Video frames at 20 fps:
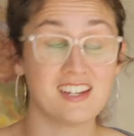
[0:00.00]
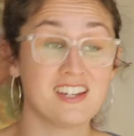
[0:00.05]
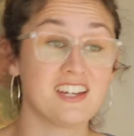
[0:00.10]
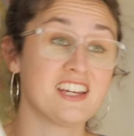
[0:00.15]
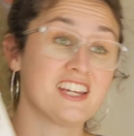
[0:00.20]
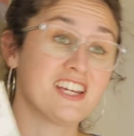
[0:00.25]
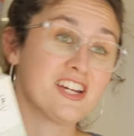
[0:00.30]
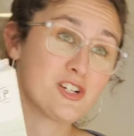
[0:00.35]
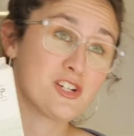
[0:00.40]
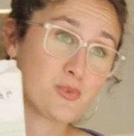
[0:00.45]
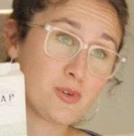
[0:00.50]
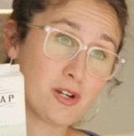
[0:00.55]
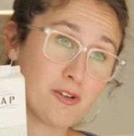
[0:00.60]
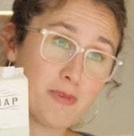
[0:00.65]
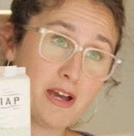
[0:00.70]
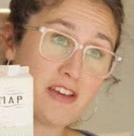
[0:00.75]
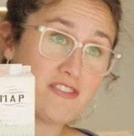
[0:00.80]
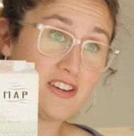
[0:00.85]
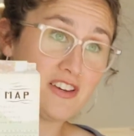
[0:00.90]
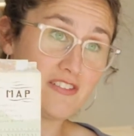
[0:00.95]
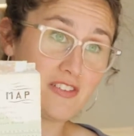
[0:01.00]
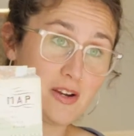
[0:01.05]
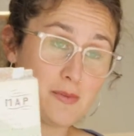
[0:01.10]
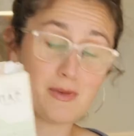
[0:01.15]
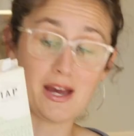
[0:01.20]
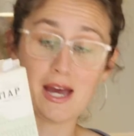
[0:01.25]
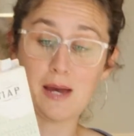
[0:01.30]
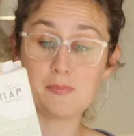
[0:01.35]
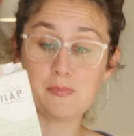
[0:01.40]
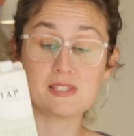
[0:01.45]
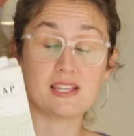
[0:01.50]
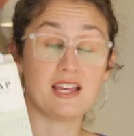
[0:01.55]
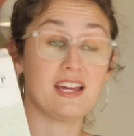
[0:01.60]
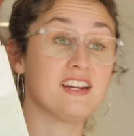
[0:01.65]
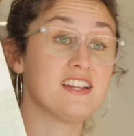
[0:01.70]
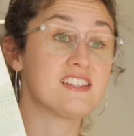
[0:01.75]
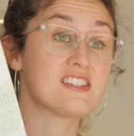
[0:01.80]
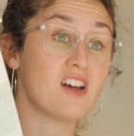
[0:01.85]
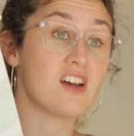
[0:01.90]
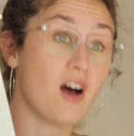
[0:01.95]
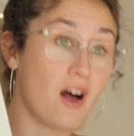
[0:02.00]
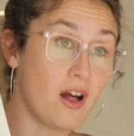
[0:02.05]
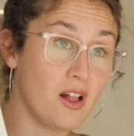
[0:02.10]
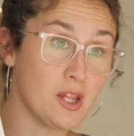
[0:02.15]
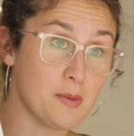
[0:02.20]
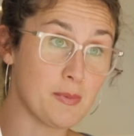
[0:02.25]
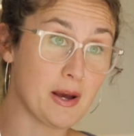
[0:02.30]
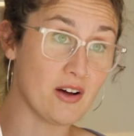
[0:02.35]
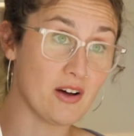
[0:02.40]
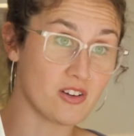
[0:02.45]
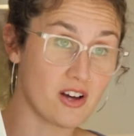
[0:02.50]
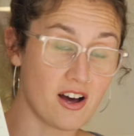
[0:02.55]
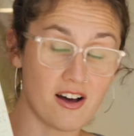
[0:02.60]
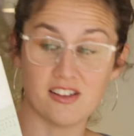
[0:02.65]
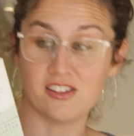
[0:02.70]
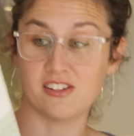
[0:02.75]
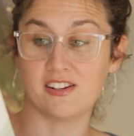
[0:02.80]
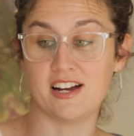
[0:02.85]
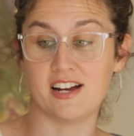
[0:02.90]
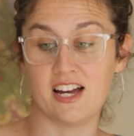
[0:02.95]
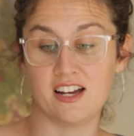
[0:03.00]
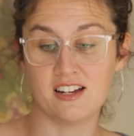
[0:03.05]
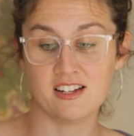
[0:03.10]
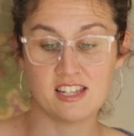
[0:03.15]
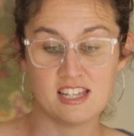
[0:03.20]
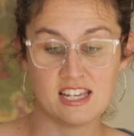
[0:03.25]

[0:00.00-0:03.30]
Here's one of my favorite maps, and it's all about cholera,